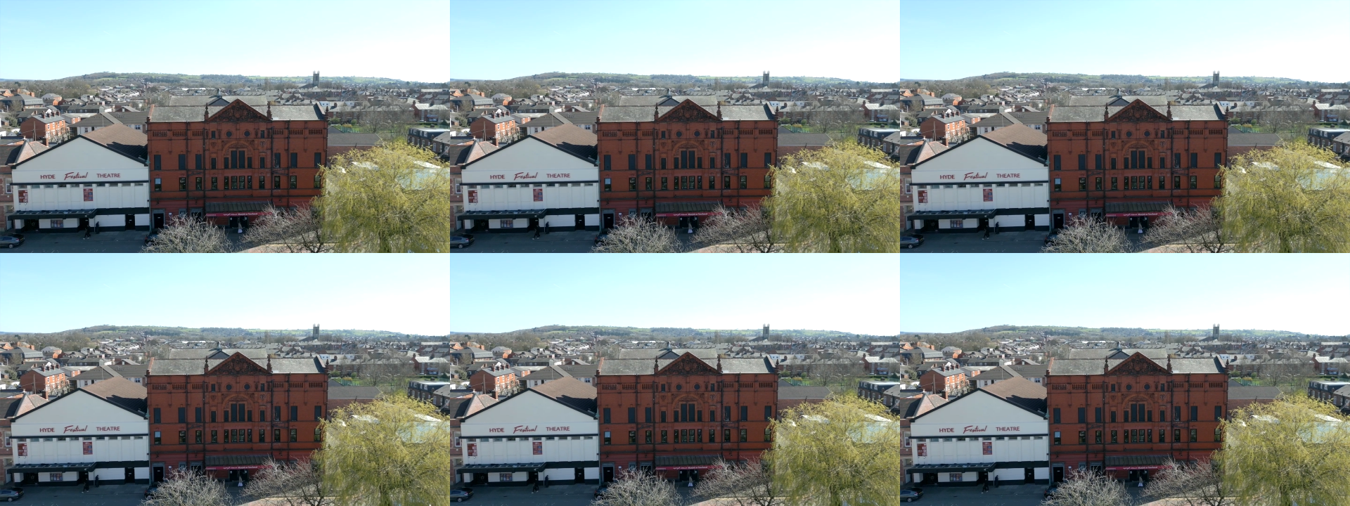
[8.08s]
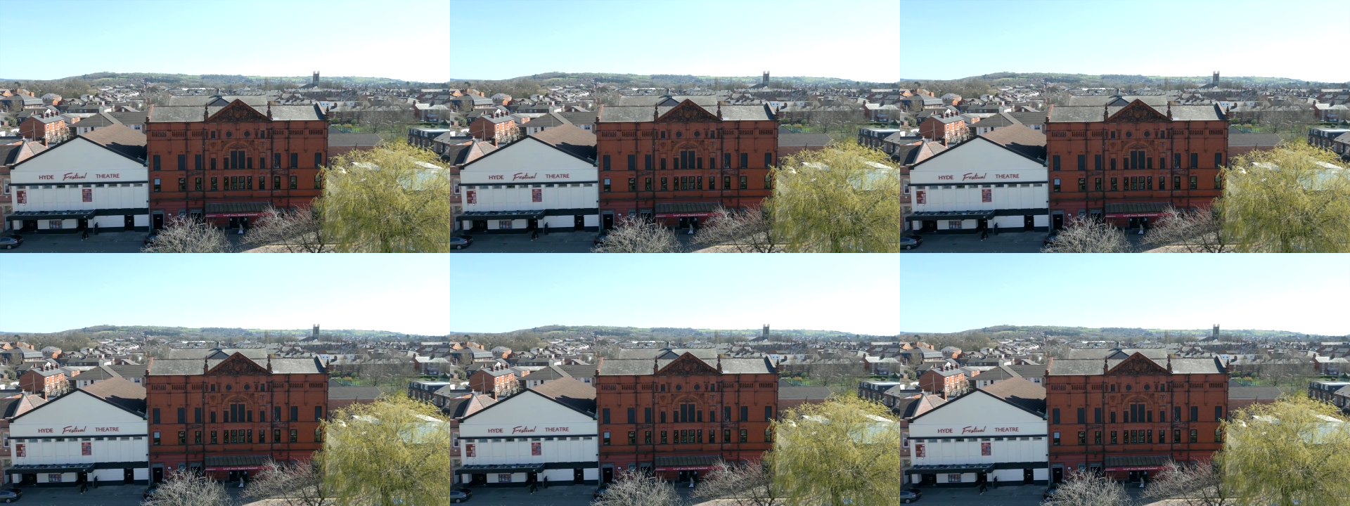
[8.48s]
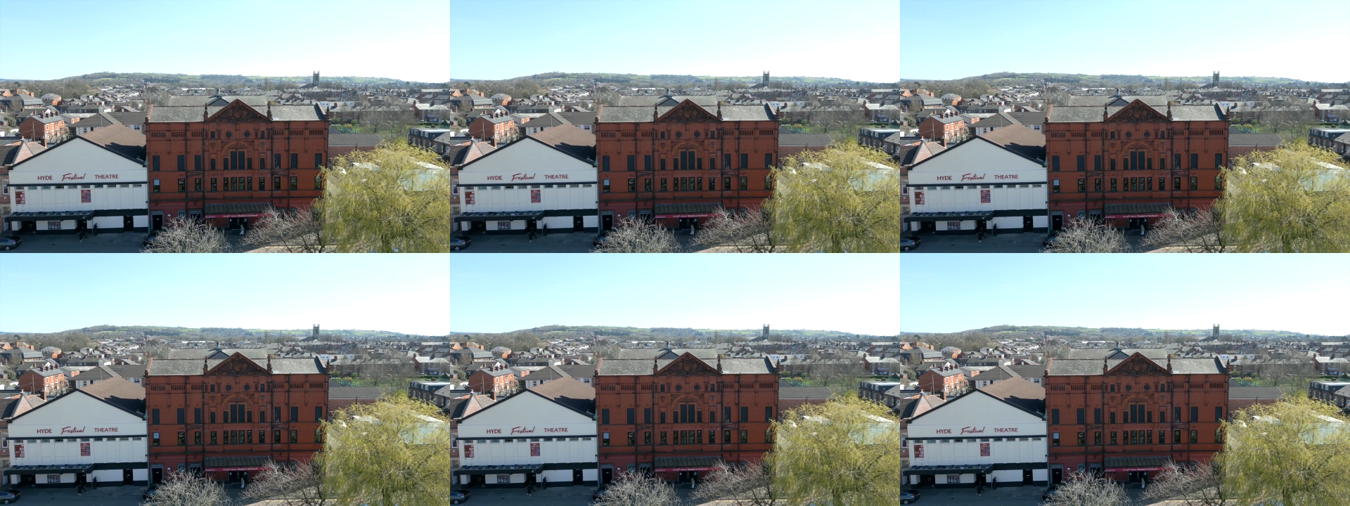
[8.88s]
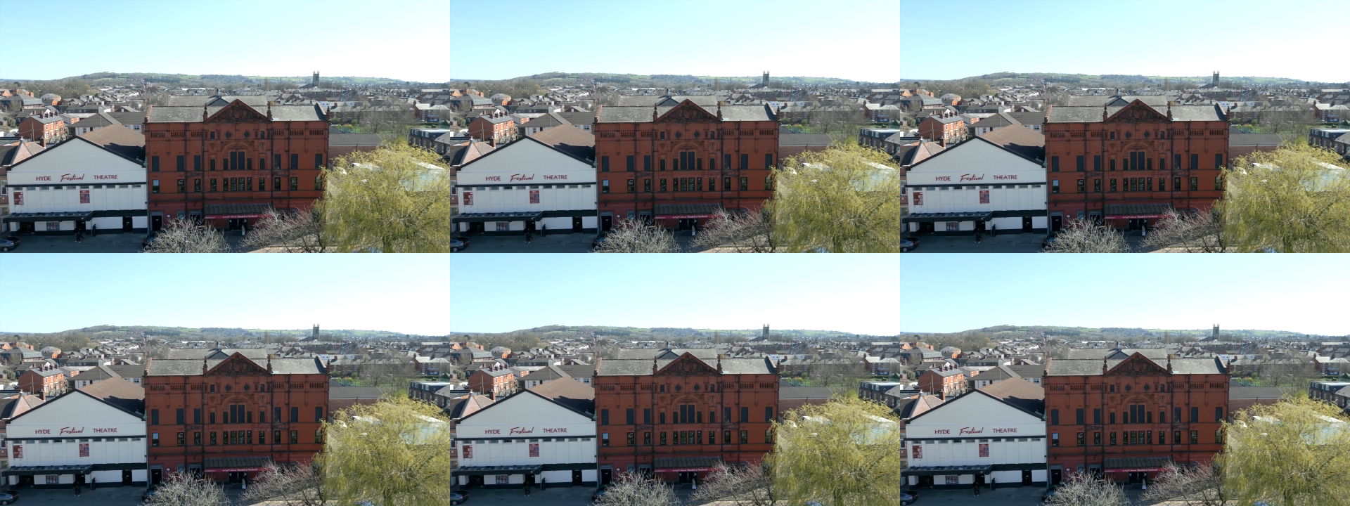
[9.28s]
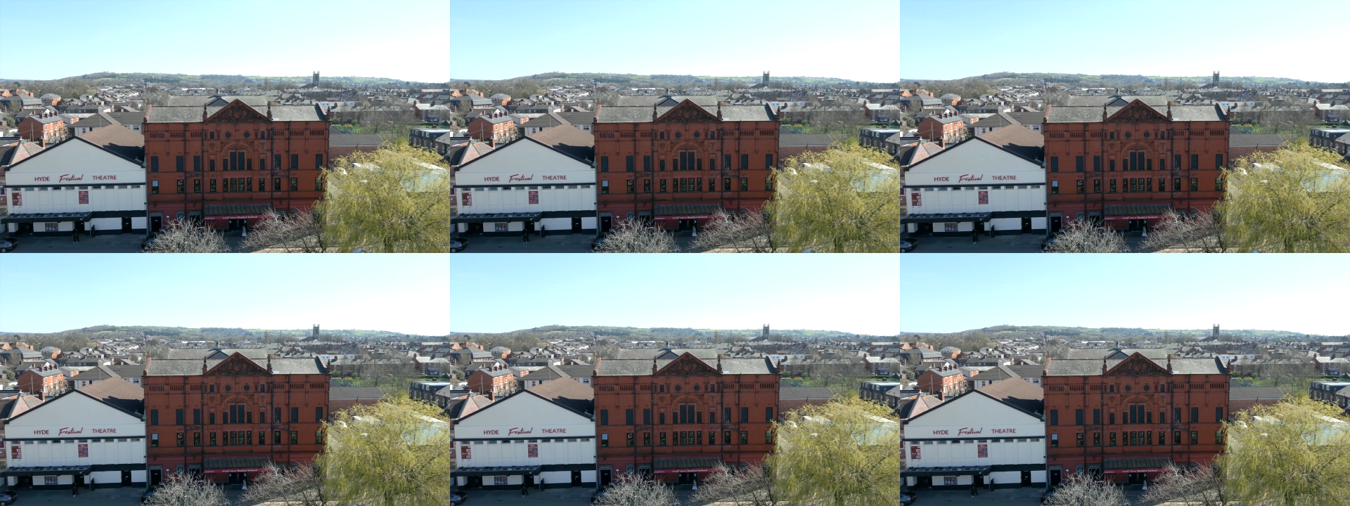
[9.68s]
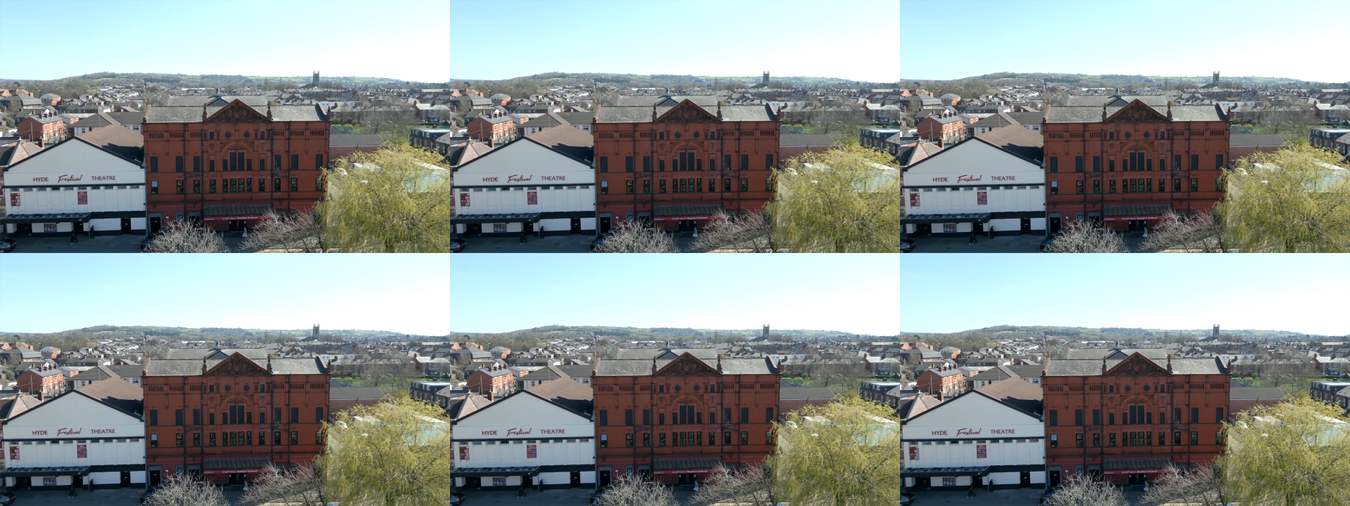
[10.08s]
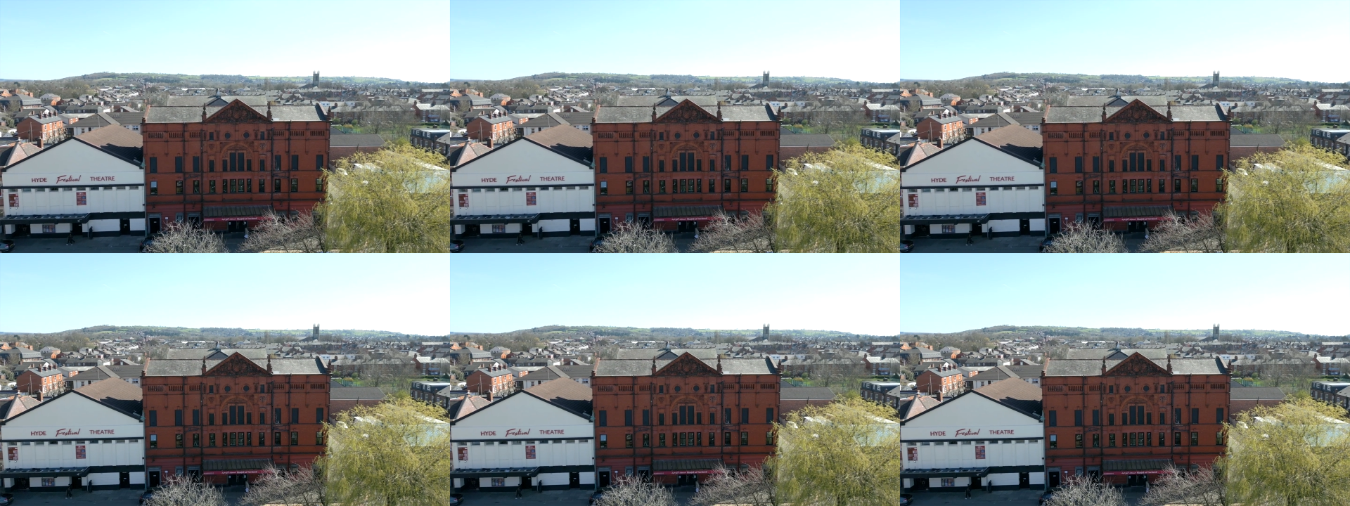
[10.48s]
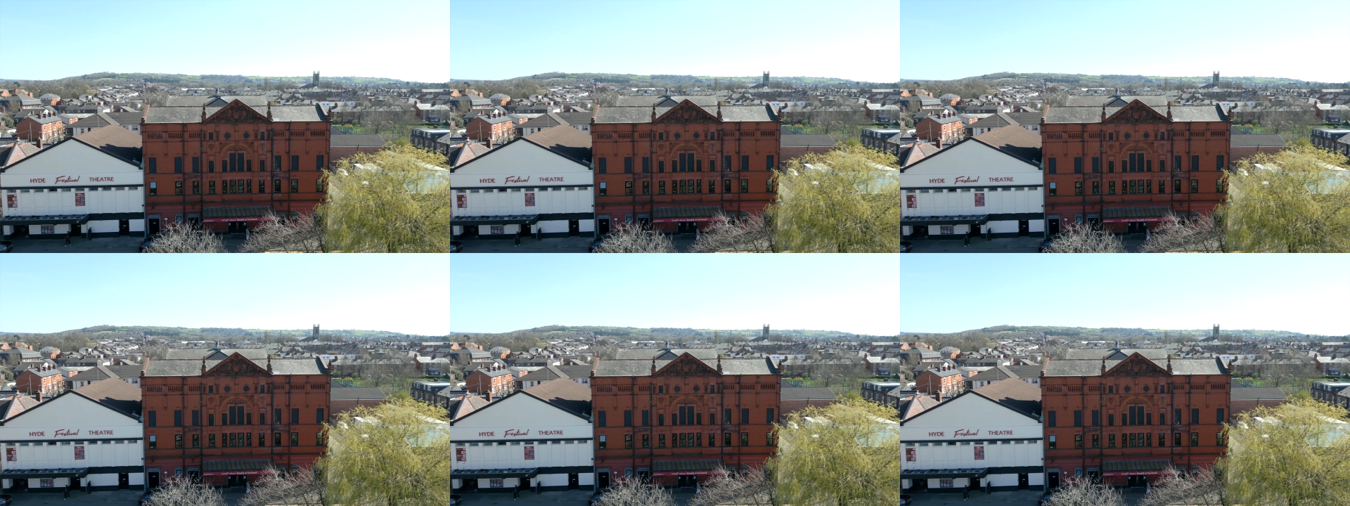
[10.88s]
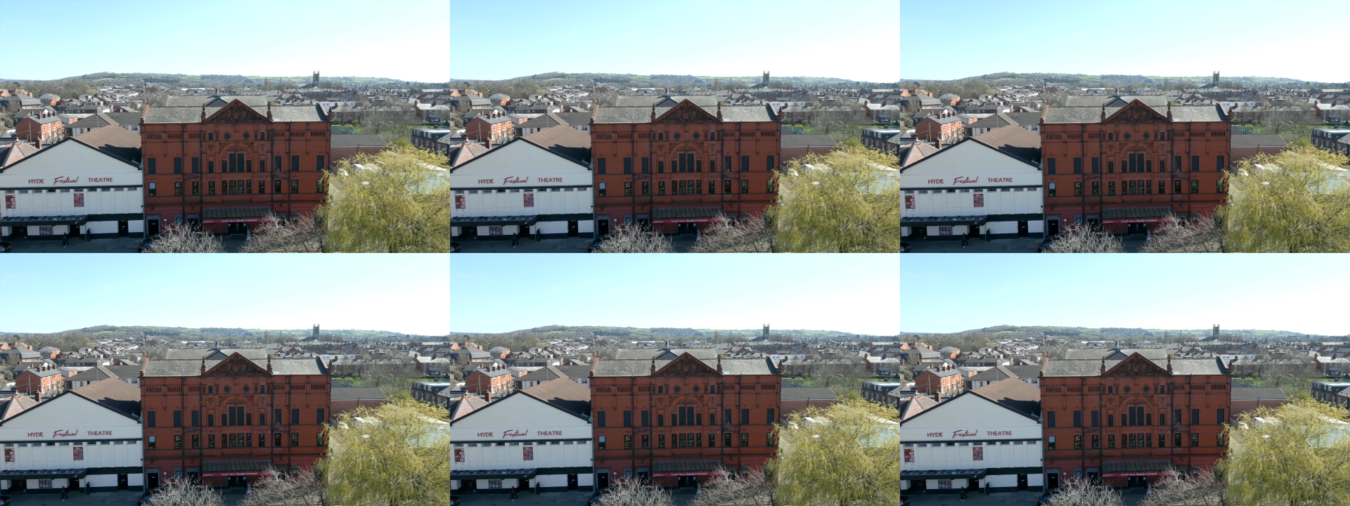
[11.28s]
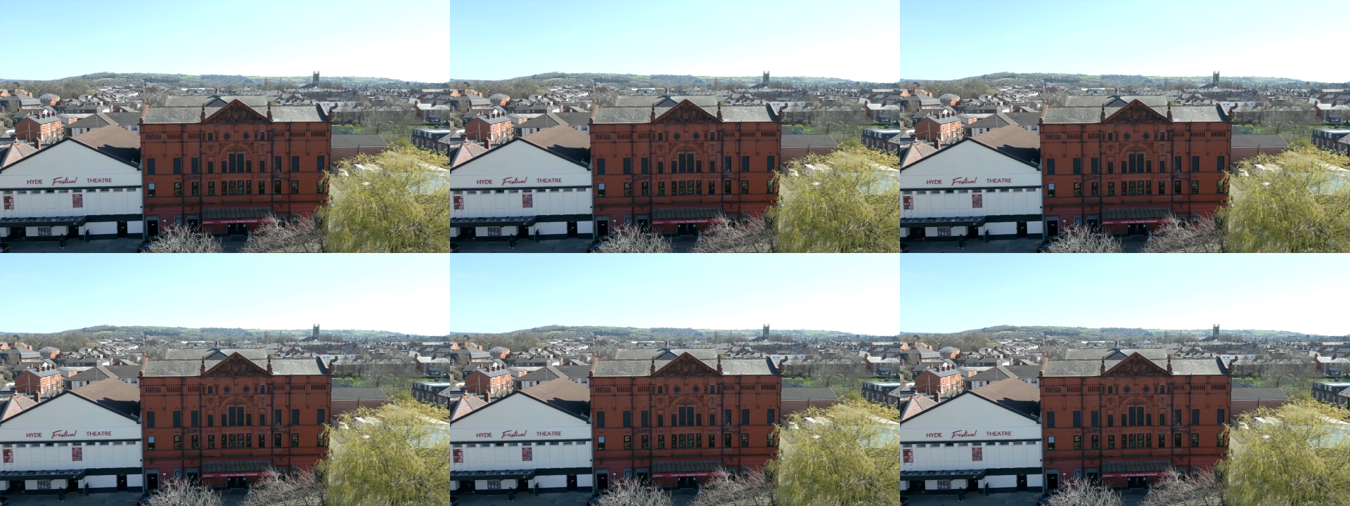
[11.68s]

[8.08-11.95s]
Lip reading: [unreadable: no face in view]